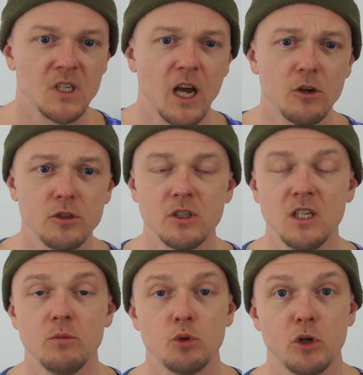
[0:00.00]
How do you
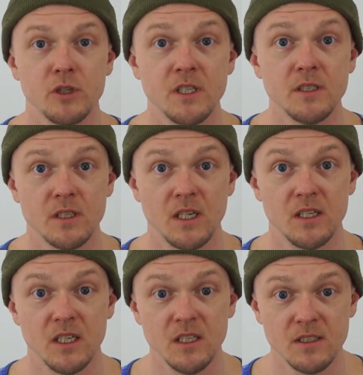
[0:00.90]
keep rodents
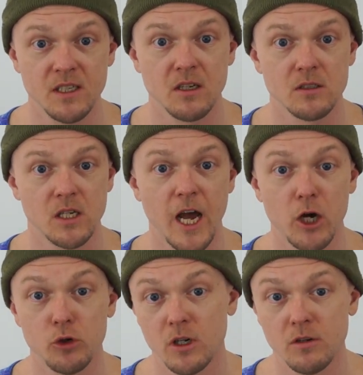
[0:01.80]
and insects
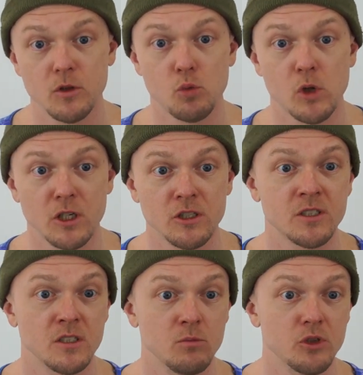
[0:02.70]
out of the wall
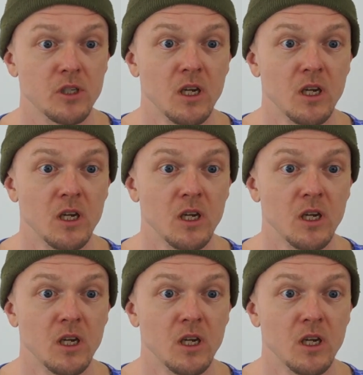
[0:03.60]
assembly?